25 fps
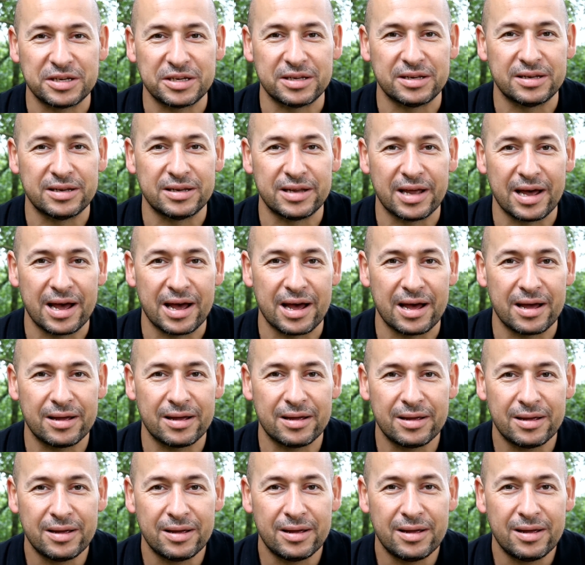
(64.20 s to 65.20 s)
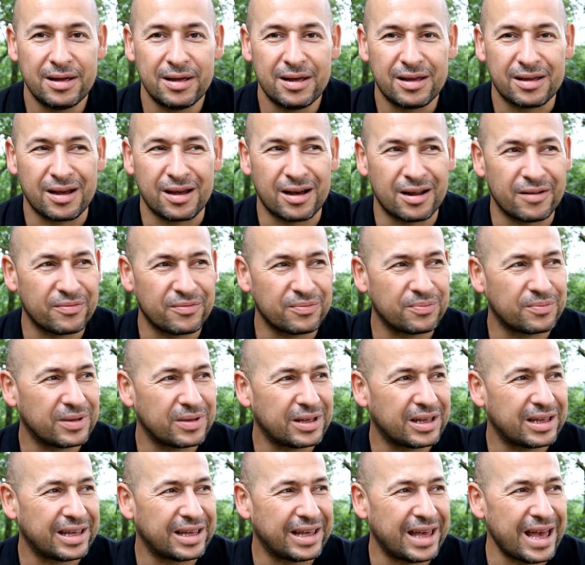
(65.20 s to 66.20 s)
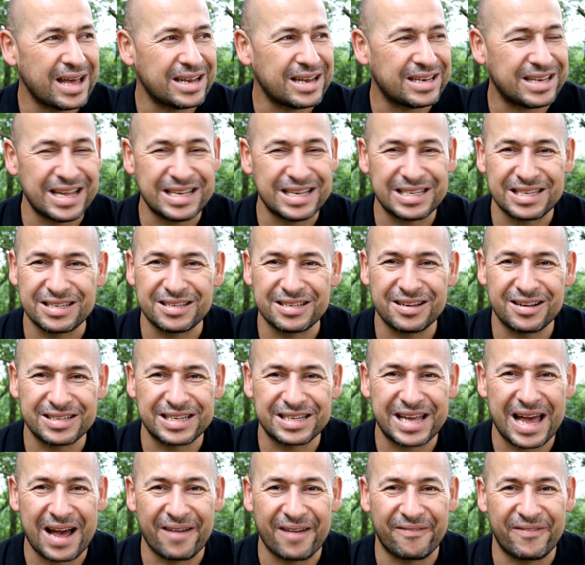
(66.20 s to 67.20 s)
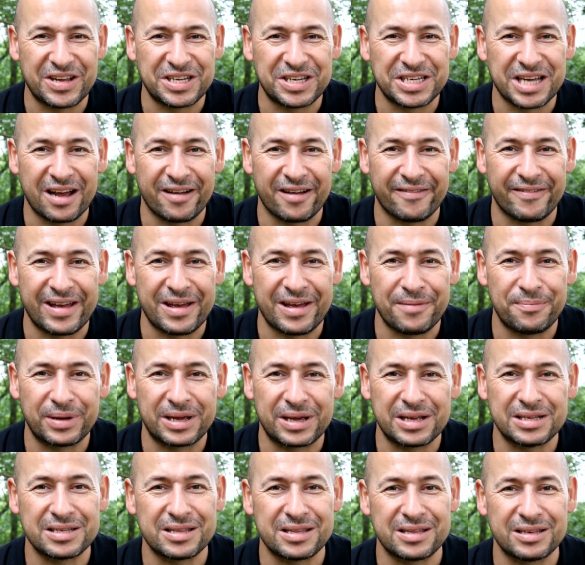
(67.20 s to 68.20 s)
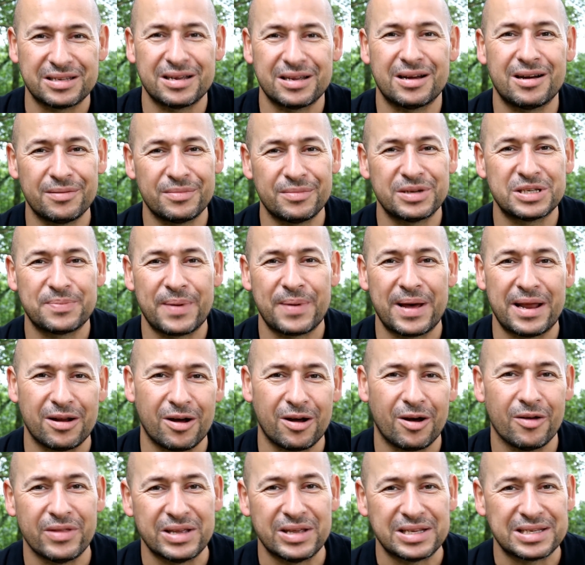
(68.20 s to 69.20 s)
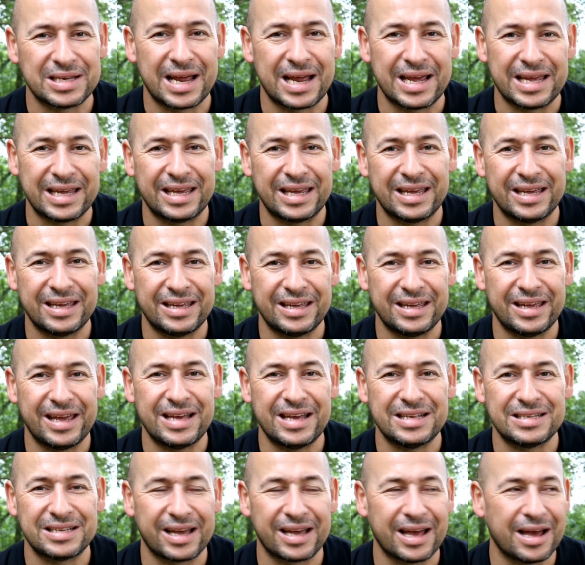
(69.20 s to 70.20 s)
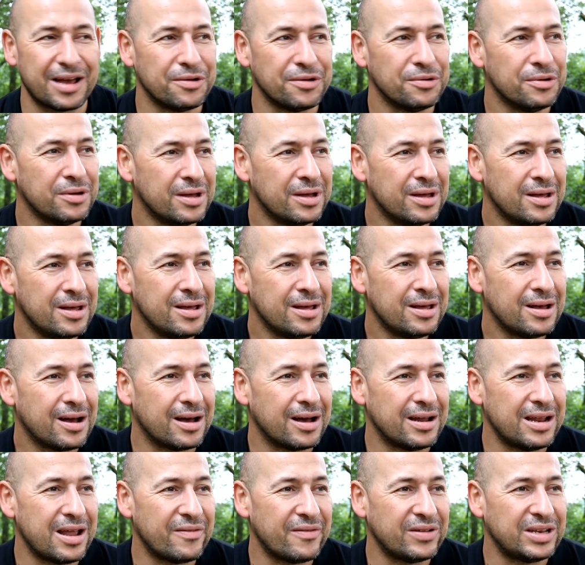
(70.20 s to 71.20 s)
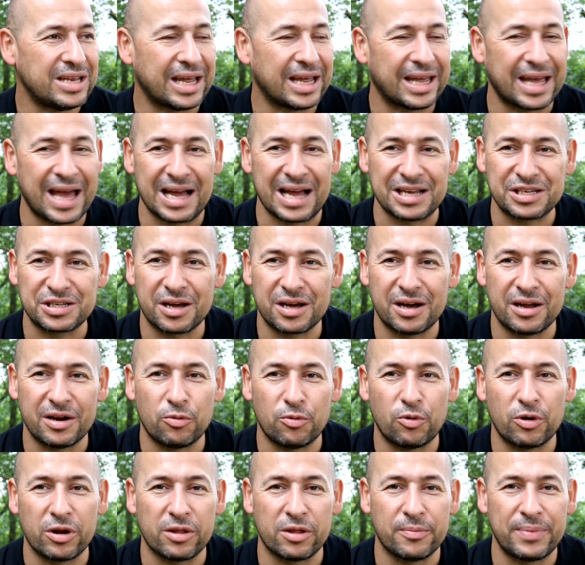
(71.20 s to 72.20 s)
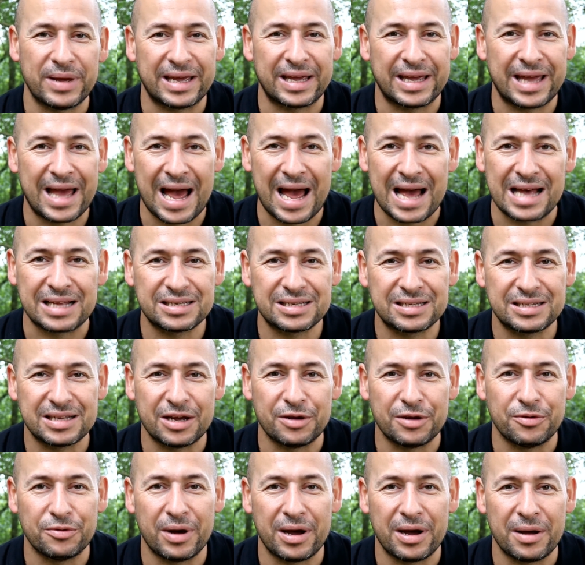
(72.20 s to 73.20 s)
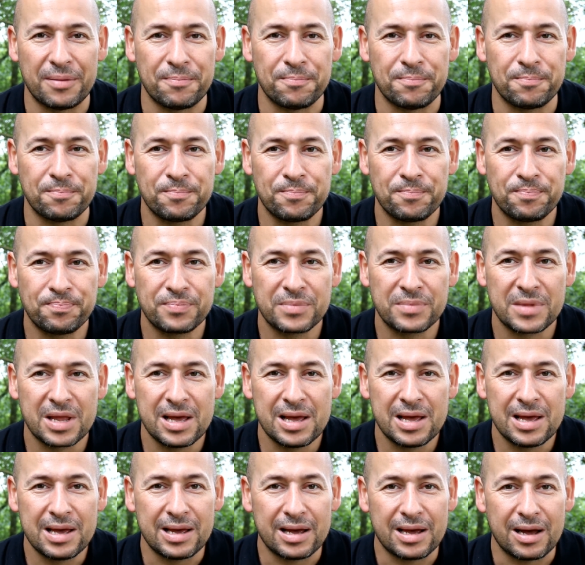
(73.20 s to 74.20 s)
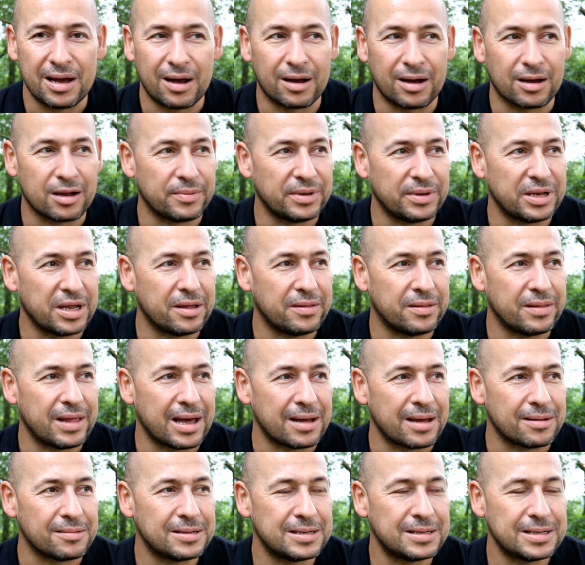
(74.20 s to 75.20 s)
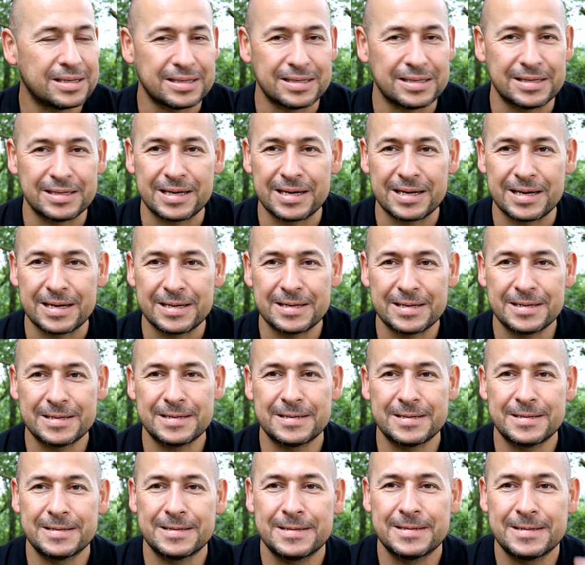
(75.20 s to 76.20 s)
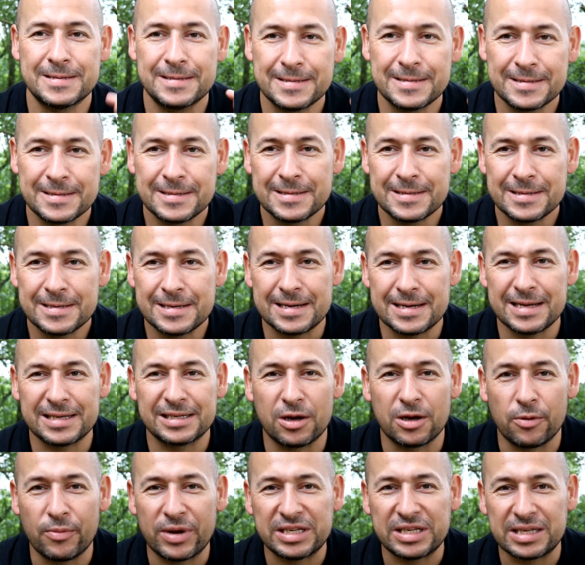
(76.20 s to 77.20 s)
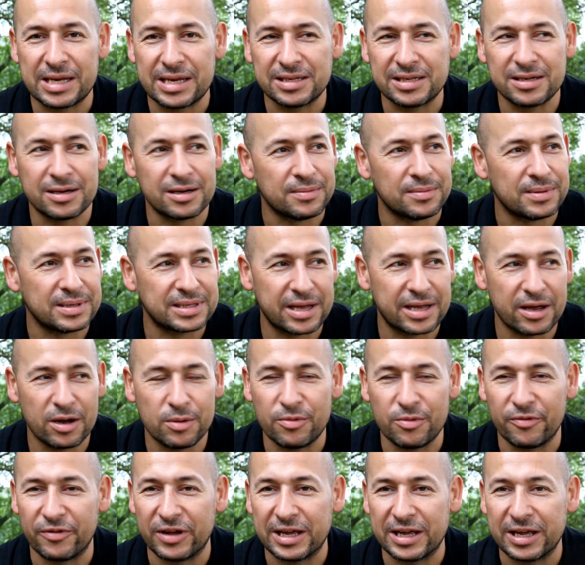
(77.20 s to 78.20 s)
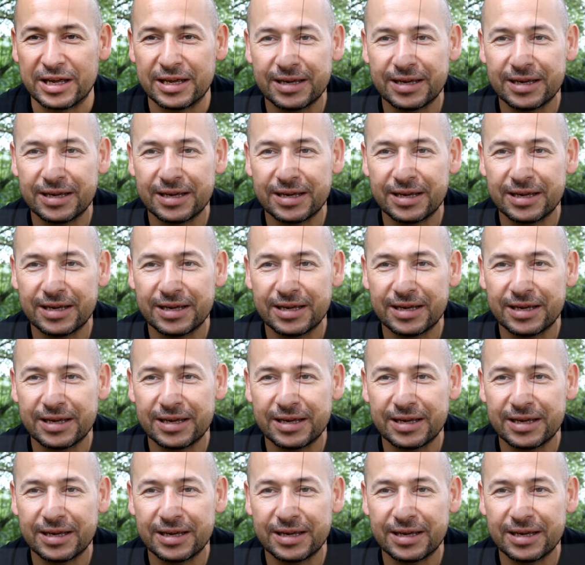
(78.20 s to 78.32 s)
and kind of get a decent sized catfish out of here, because of the time I spent on this lake years ago, I never did catch kind of one of the big cats, so I'm going to be doing that. And let's not waste any time, let's get on with it.